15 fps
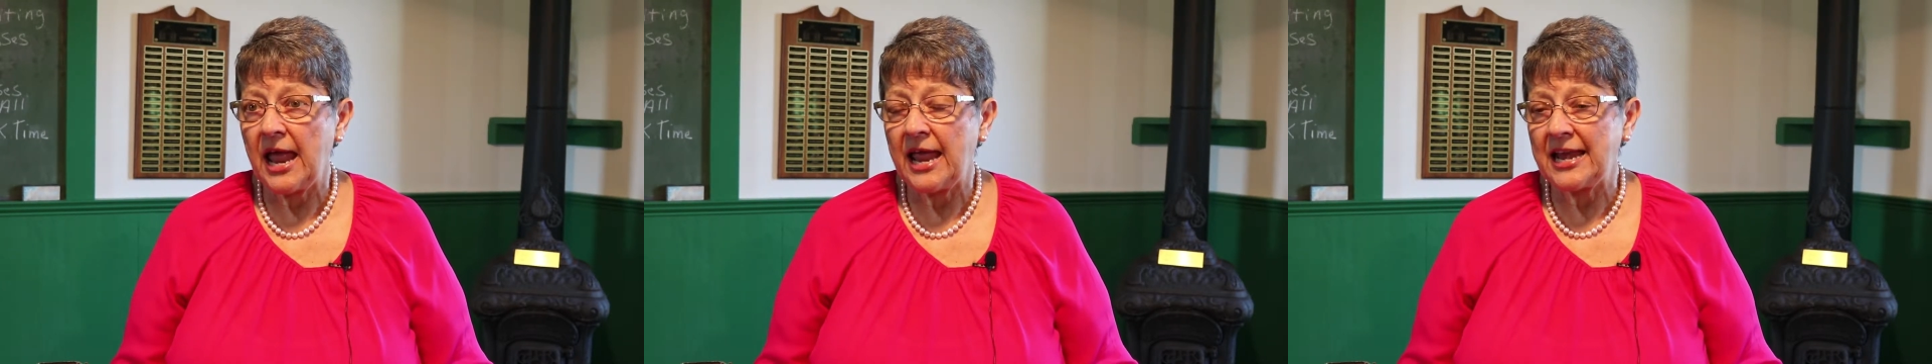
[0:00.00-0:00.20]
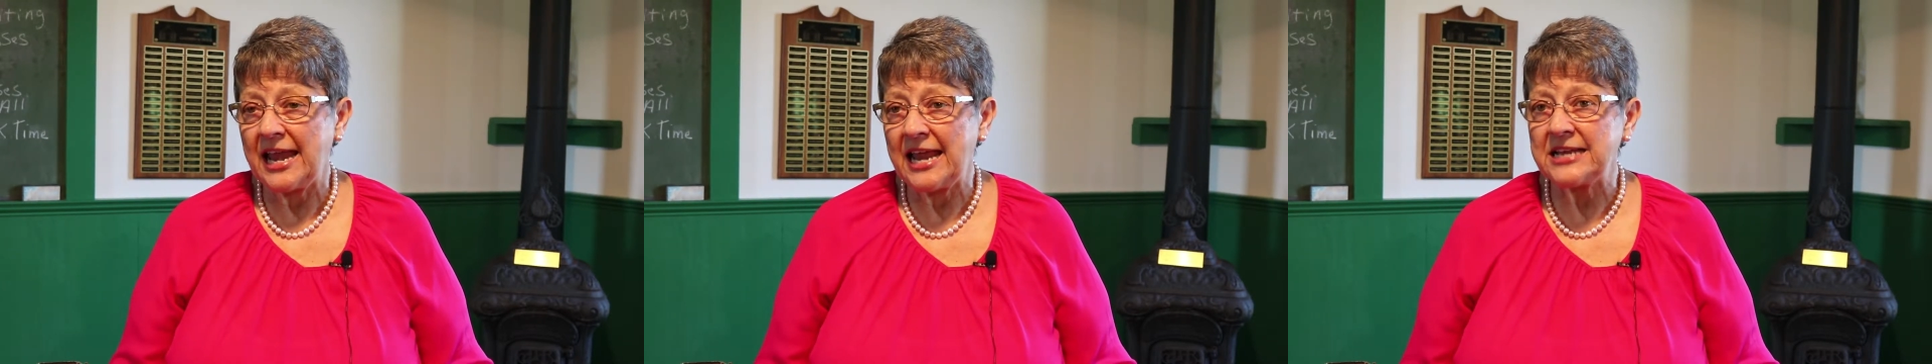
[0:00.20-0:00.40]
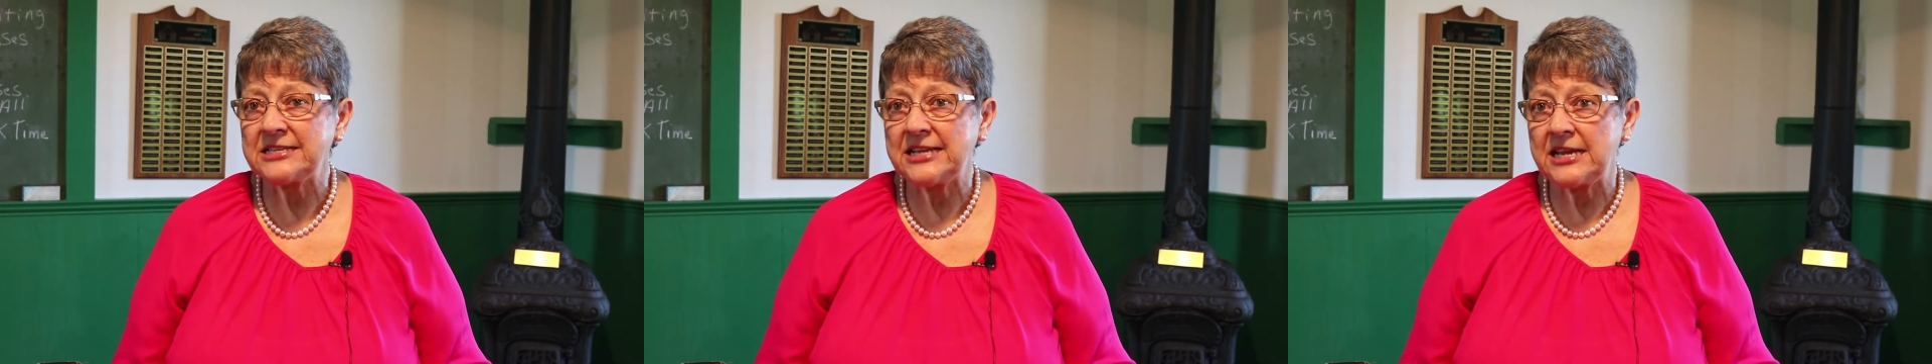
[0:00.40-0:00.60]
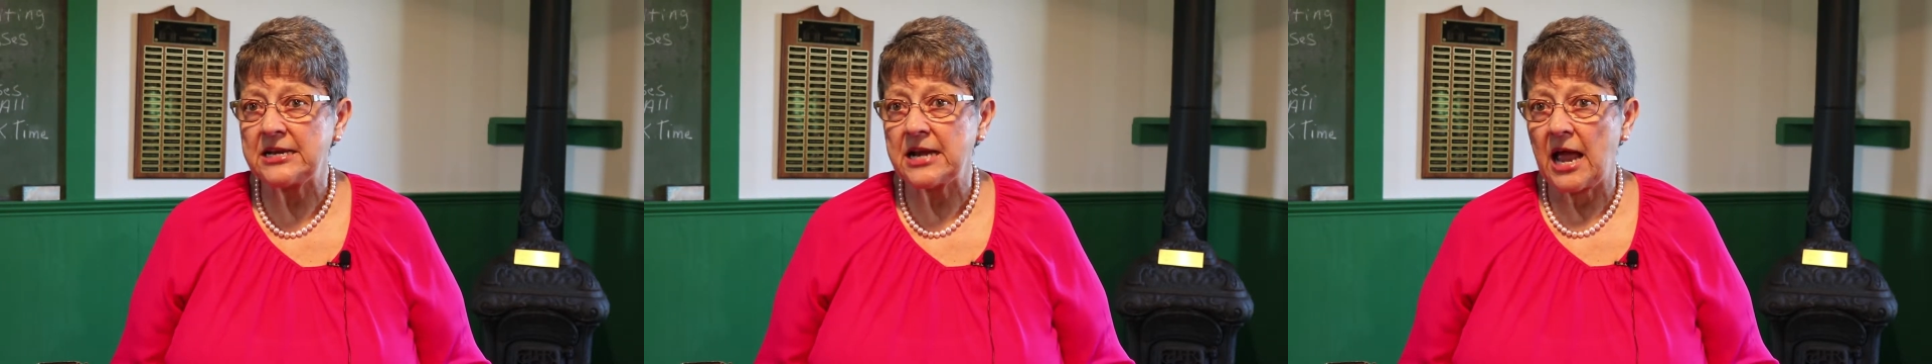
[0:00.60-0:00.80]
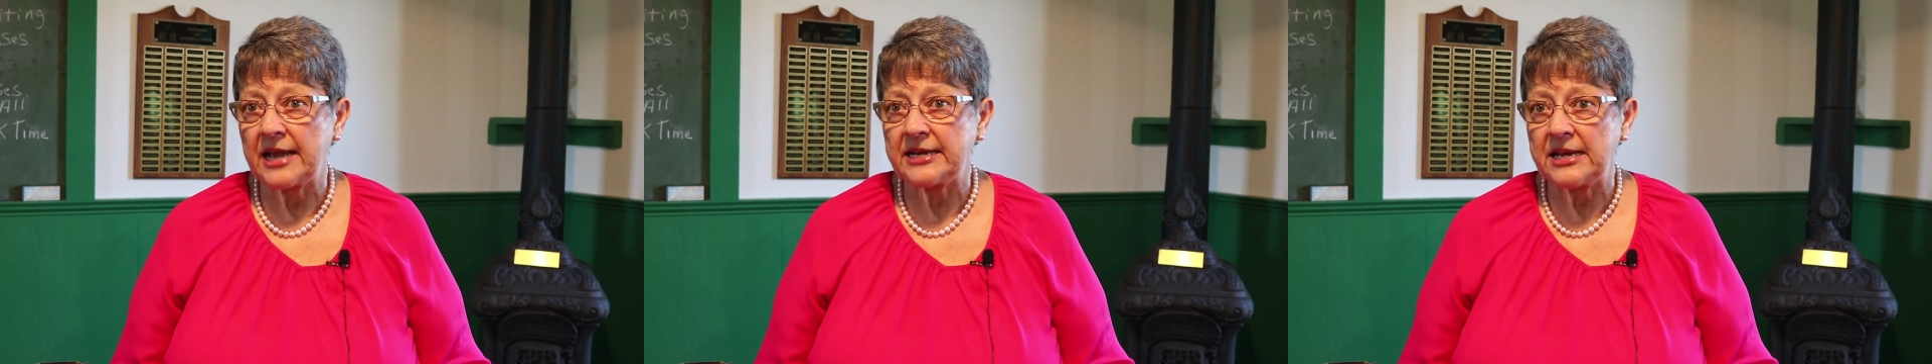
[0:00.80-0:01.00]
and
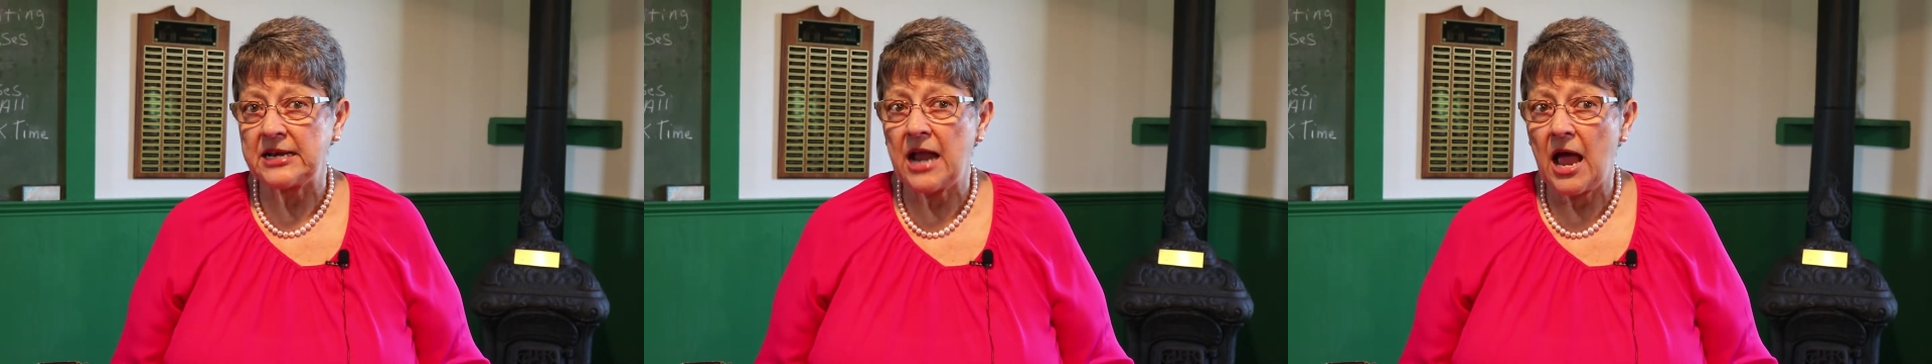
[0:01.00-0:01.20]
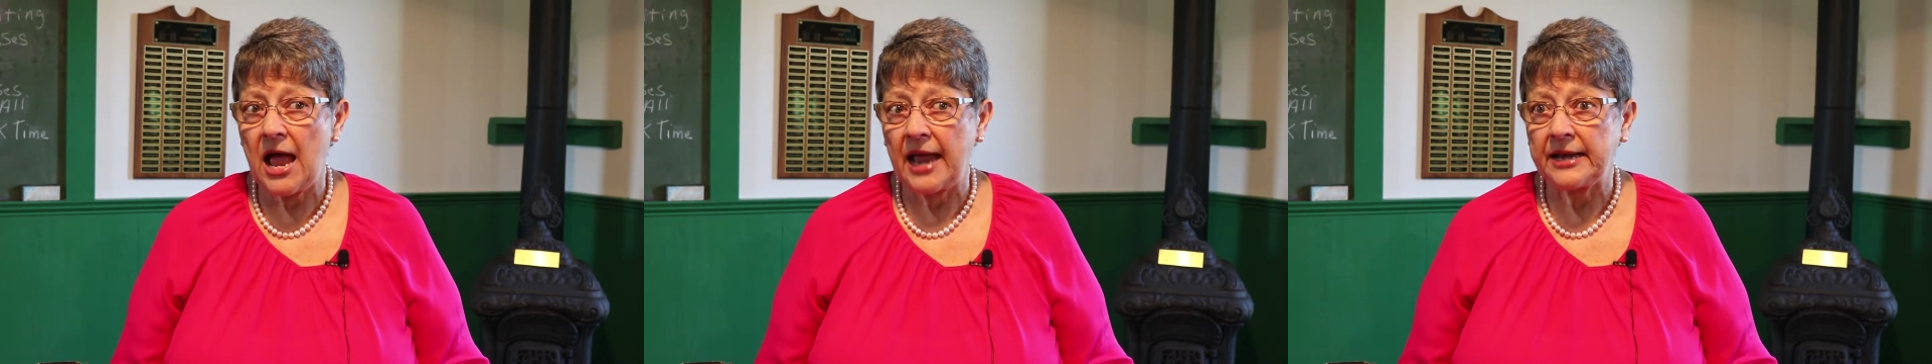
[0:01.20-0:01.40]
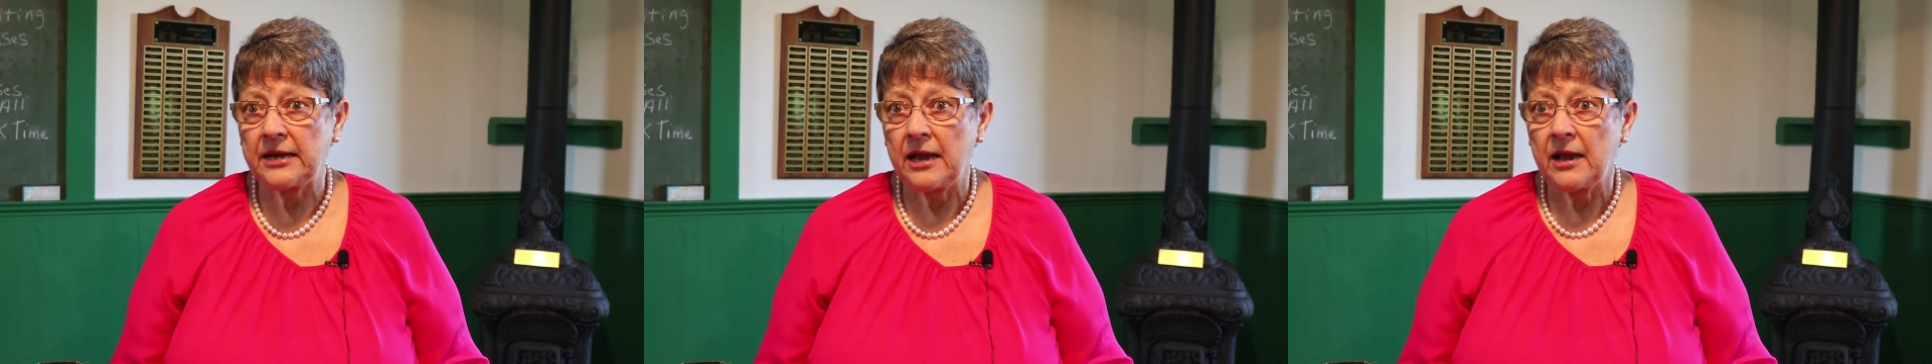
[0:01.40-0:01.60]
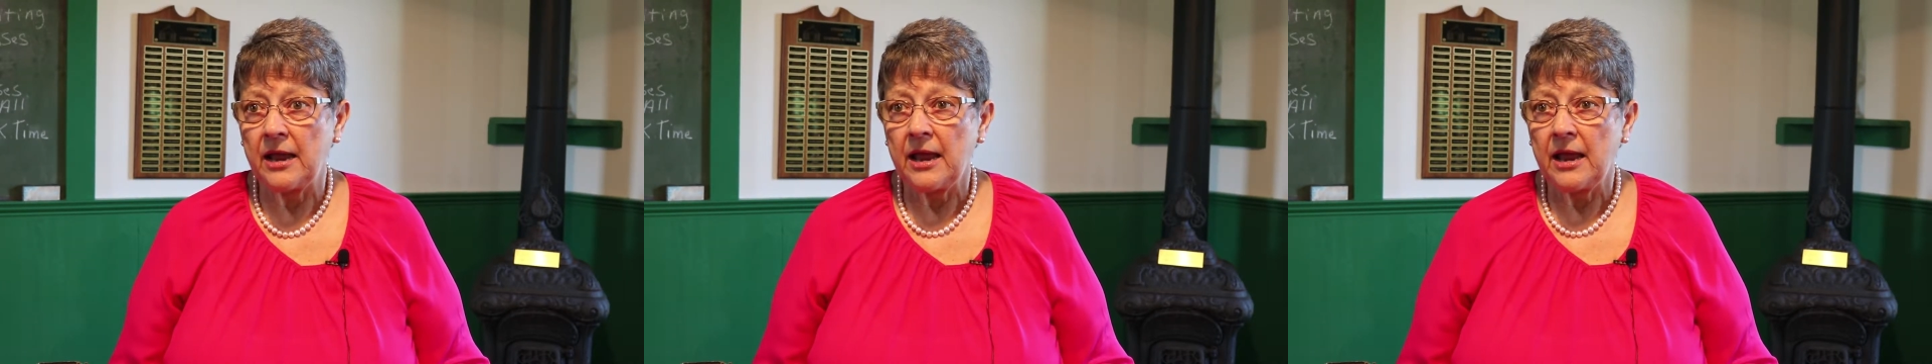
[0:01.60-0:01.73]
1899,